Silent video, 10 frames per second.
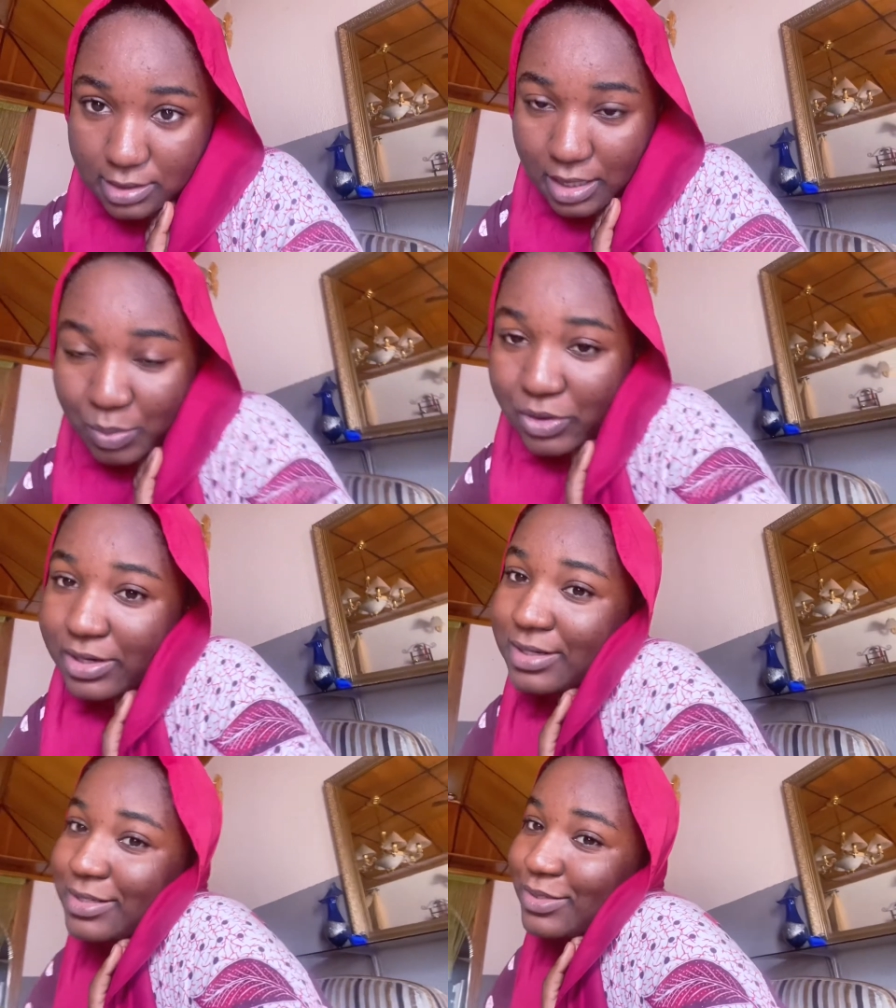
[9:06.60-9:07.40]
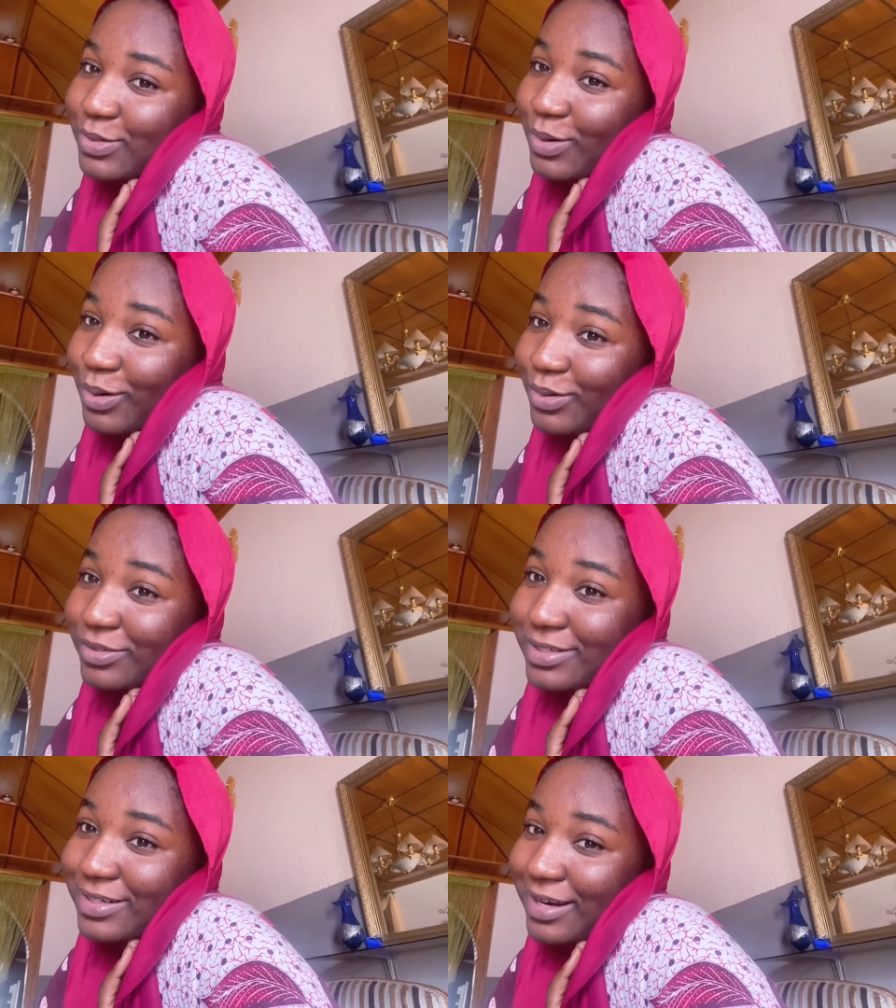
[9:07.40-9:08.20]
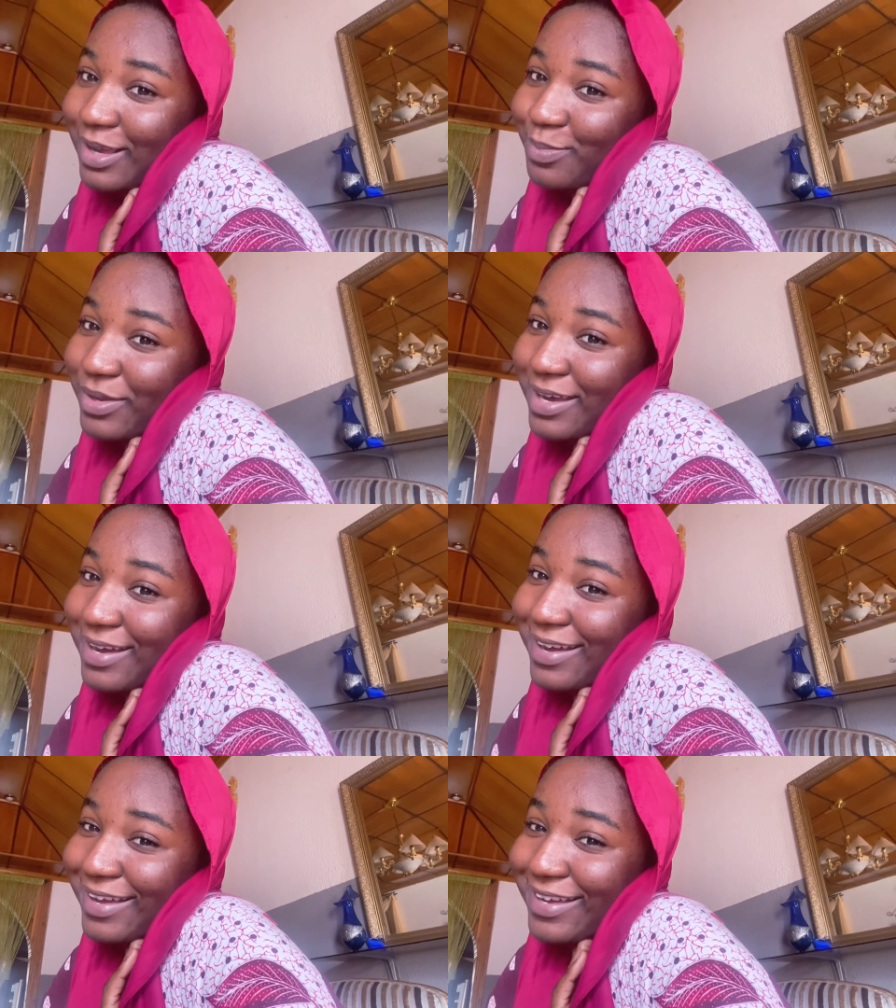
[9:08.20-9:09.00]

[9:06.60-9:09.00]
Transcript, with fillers: i'm wearing this old jalabia that